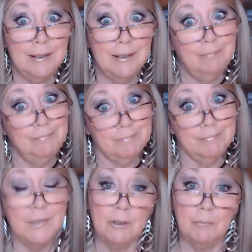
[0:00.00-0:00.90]
um,
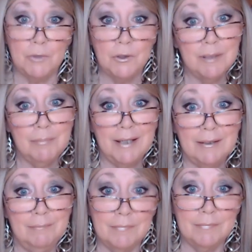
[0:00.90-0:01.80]
you know, used to
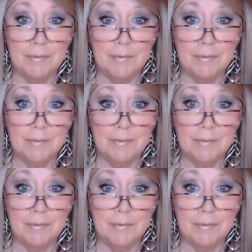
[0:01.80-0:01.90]
button.